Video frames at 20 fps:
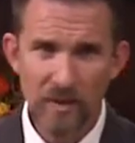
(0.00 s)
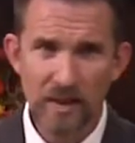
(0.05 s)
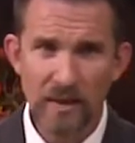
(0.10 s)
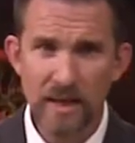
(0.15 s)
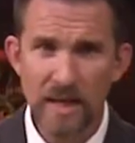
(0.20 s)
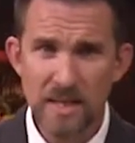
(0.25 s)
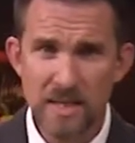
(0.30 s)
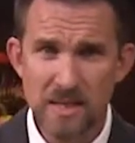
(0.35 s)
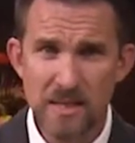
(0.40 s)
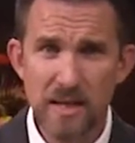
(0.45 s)

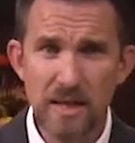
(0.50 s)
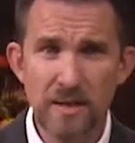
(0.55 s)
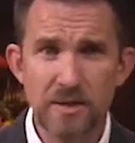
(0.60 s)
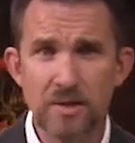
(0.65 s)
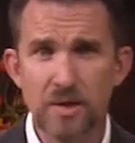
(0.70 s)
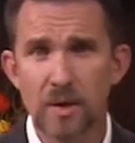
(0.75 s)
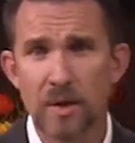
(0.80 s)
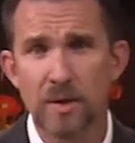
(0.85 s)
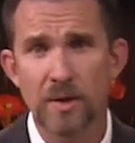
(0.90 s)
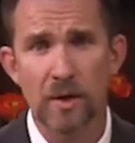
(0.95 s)
Let's then
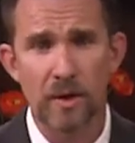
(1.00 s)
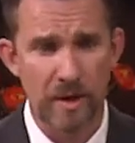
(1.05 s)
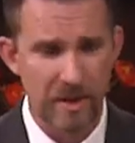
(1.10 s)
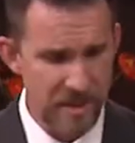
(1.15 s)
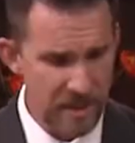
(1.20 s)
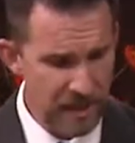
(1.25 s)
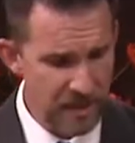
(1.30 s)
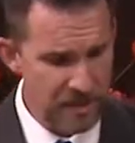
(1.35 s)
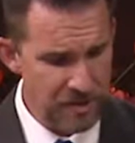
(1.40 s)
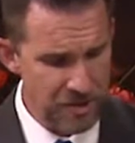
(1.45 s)
turn our
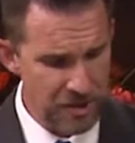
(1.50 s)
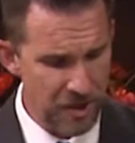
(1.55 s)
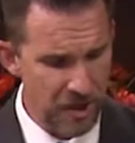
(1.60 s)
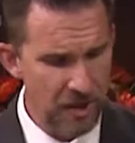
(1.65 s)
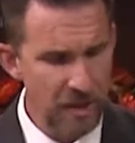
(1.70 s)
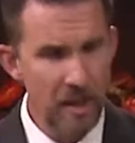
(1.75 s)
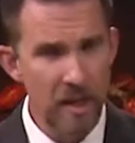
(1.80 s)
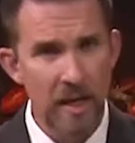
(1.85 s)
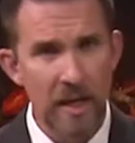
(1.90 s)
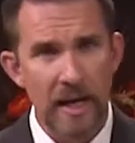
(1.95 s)

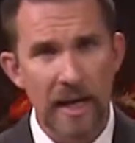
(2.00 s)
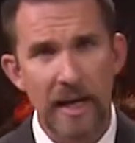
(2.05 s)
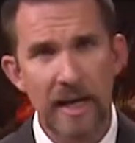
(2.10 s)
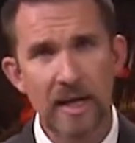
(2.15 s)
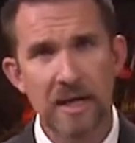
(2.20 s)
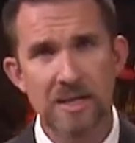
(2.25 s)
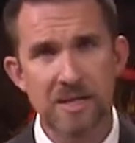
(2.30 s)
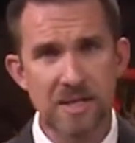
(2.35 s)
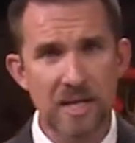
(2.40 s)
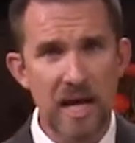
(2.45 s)
attention and
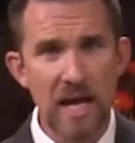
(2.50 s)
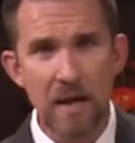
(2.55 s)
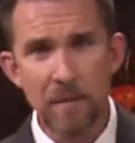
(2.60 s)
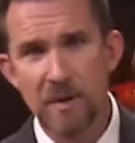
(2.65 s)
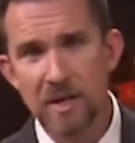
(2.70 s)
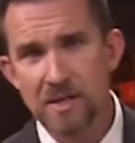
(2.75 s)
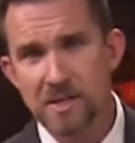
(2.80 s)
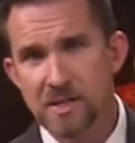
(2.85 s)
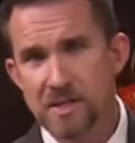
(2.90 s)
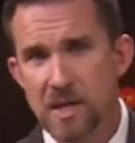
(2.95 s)

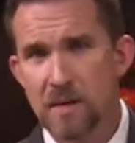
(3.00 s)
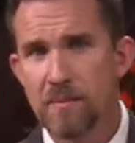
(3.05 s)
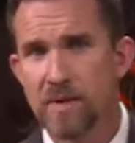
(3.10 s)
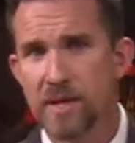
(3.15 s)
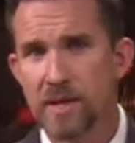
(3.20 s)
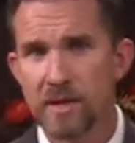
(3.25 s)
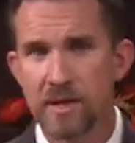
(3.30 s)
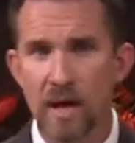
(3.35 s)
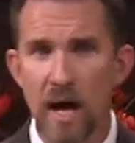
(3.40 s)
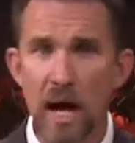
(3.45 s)
examine some of
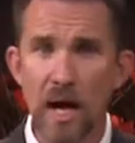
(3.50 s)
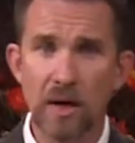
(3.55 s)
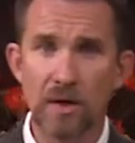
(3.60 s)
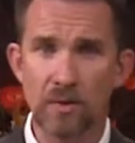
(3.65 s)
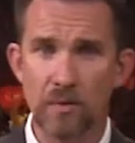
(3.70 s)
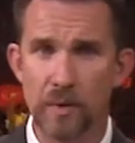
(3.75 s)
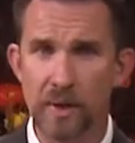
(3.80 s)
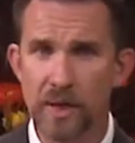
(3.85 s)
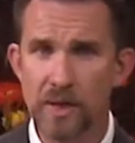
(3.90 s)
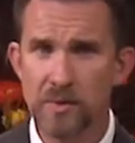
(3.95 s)
the
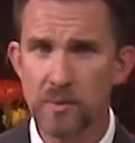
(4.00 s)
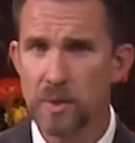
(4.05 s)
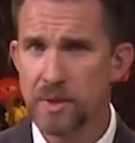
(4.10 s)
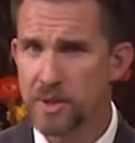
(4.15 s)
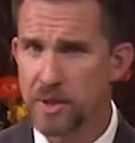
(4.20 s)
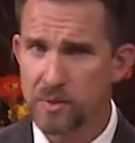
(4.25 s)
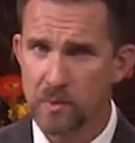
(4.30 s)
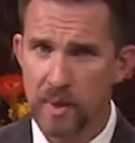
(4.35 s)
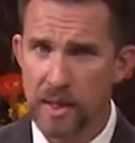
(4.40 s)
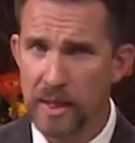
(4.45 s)
doctrines,
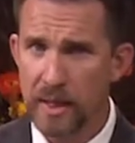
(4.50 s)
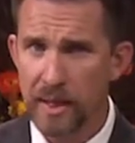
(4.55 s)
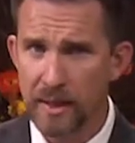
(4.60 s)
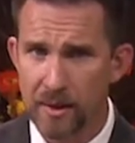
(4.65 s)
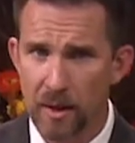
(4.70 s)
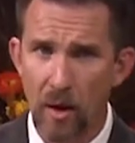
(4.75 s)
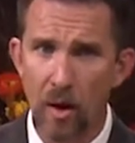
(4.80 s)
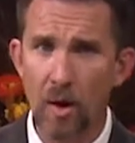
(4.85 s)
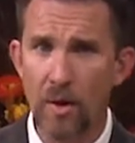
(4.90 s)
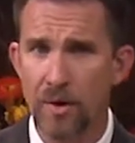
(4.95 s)
which is really
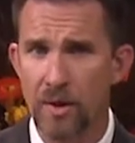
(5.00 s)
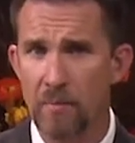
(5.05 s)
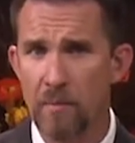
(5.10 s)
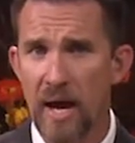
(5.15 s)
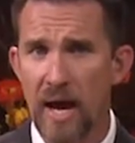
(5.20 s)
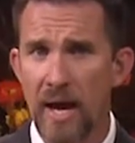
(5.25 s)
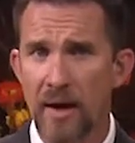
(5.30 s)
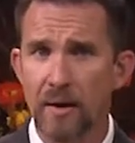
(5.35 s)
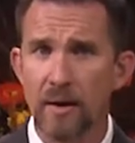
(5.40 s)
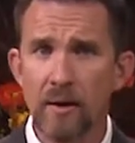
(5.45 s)
the heart of the
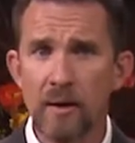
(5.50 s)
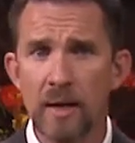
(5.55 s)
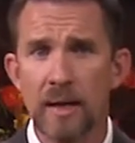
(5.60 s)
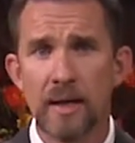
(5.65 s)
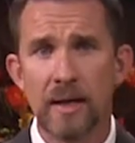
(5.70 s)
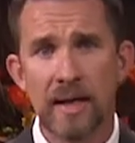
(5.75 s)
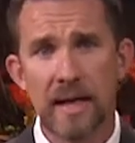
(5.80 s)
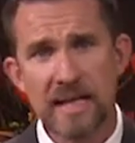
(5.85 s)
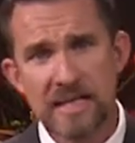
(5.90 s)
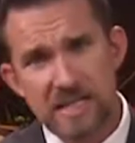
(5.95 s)
matter.
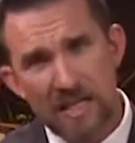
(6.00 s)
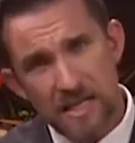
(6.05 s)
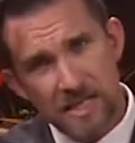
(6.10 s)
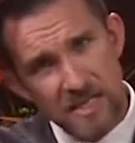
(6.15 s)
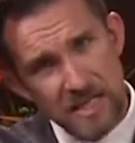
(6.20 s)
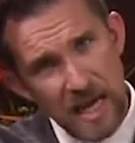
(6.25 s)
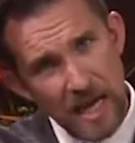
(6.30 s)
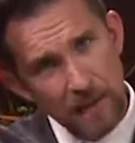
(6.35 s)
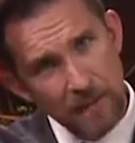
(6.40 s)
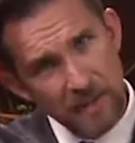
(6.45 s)
Let's
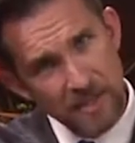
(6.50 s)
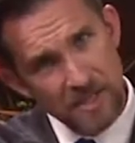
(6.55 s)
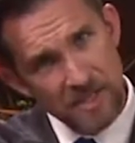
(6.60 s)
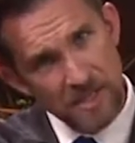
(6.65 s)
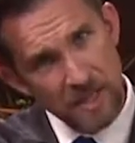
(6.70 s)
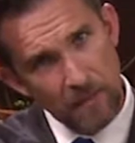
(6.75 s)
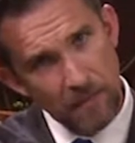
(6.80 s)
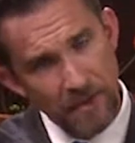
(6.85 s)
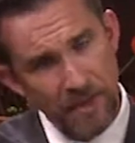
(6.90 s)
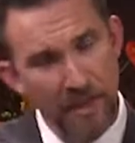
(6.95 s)
examine
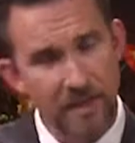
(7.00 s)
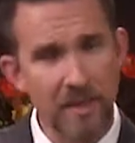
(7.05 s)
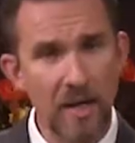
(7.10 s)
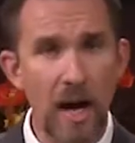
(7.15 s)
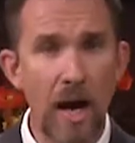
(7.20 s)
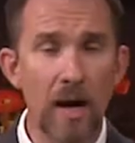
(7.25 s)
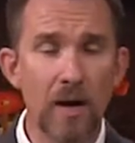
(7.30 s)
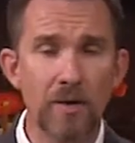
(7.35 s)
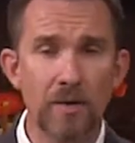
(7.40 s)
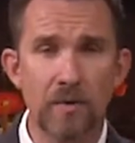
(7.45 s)
some of the
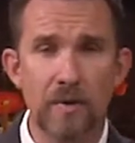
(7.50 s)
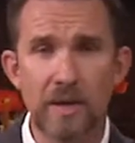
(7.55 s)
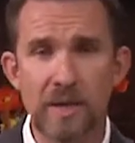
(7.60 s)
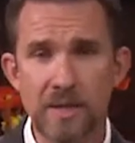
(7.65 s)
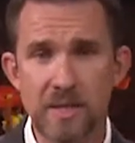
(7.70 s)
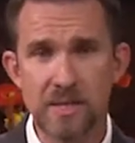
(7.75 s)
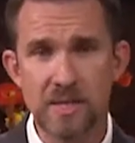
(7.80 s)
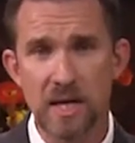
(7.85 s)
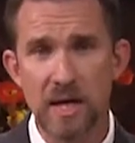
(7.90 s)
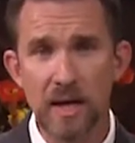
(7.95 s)

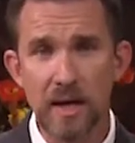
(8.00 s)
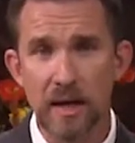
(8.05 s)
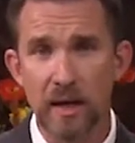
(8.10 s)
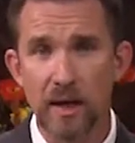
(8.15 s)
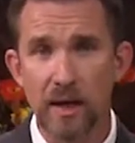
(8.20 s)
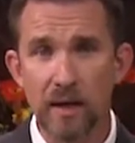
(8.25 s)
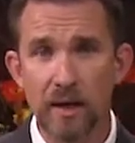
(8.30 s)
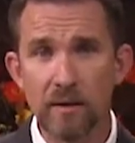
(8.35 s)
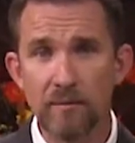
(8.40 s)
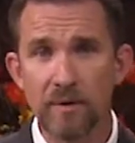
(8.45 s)
doctrines
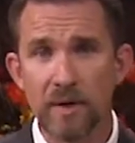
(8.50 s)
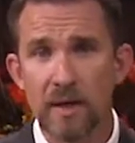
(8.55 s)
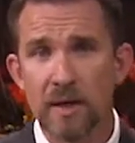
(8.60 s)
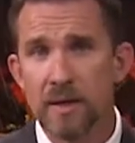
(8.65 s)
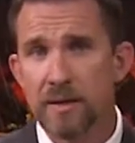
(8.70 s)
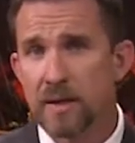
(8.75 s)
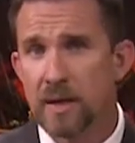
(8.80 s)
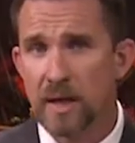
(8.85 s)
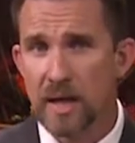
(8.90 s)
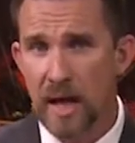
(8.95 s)
of
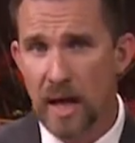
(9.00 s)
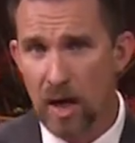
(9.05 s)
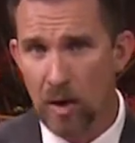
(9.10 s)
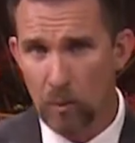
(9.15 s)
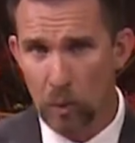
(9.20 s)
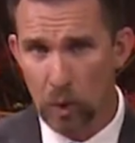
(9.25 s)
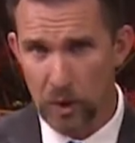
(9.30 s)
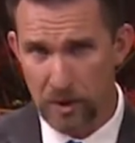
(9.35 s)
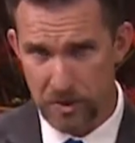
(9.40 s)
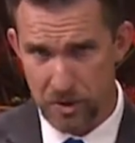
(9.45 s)
the
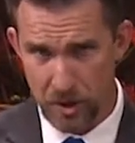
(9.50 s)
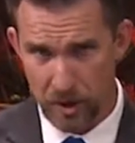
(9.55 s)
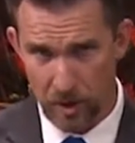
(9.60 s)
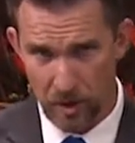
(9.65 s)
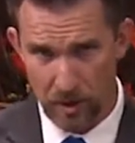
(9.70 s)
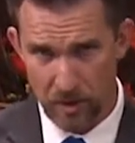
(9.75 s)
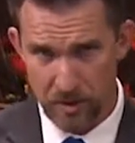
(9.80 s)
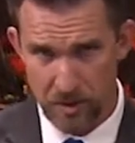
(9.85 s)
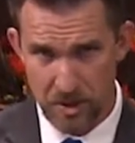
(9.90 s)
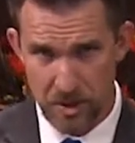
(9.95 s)
cowboy
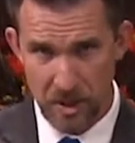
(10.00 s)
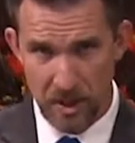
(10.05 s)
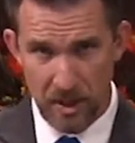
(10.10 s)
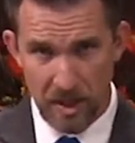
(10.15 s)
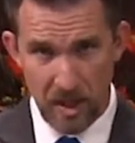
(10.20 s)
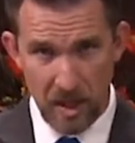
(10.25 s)
church.